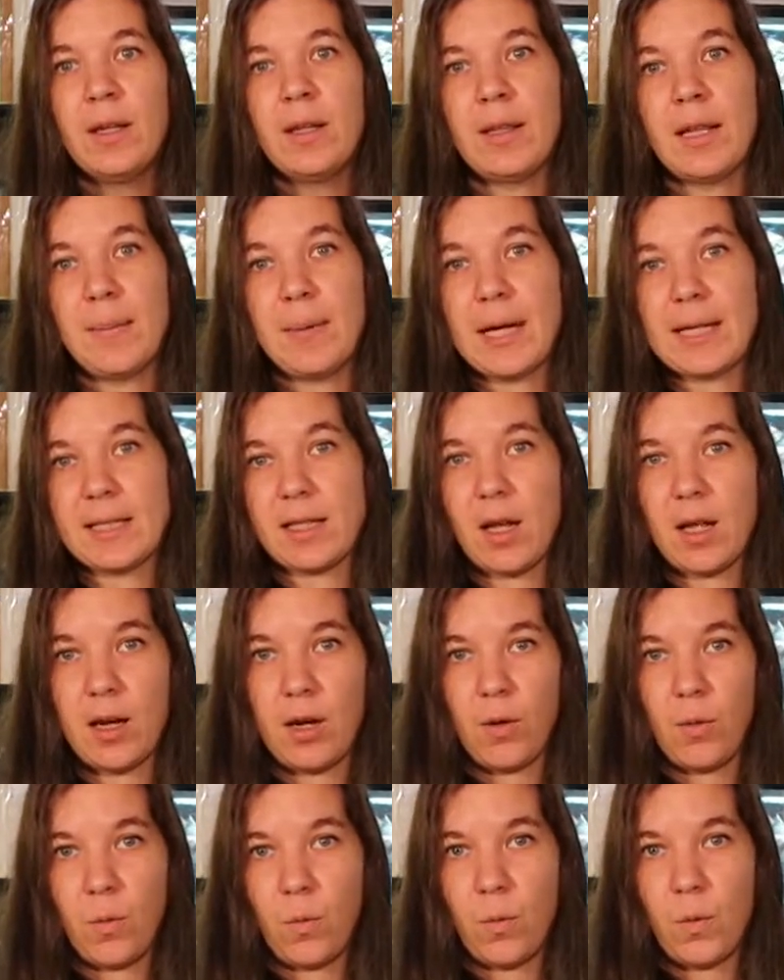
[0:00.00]
They pass
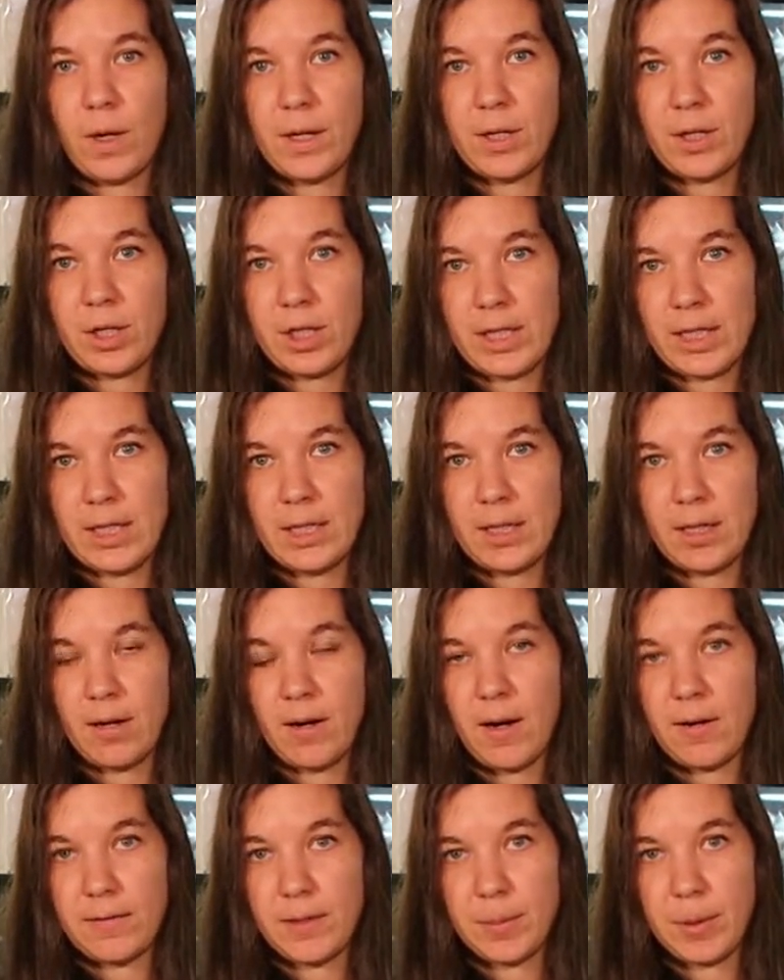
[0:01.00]
on 1 gene to their
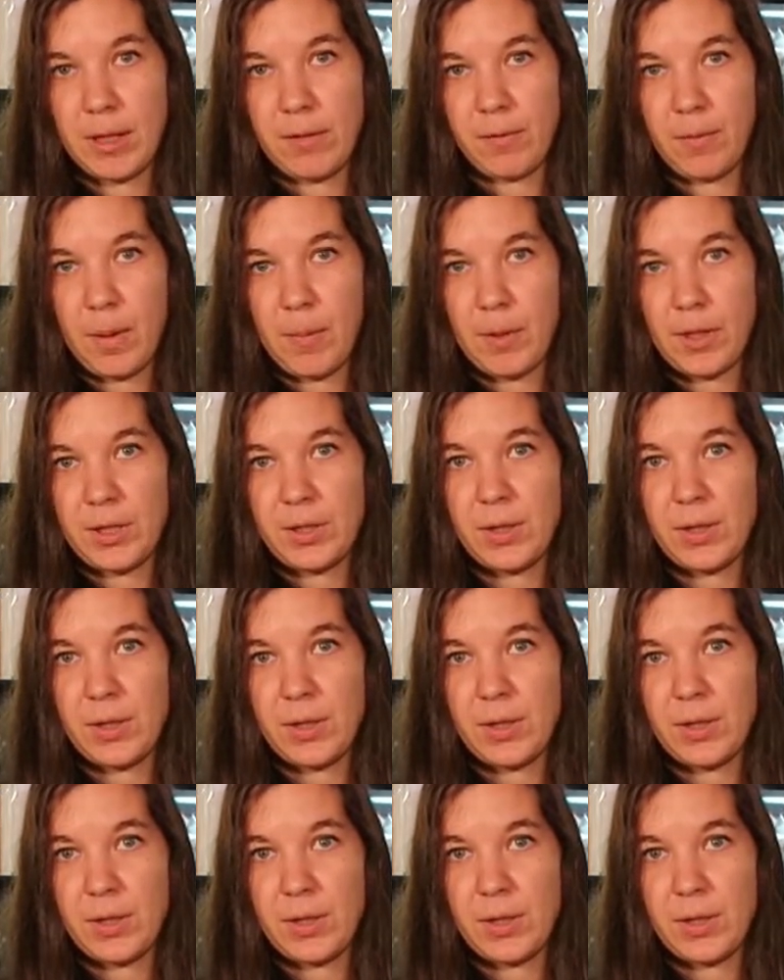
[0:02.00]
offspring, remember?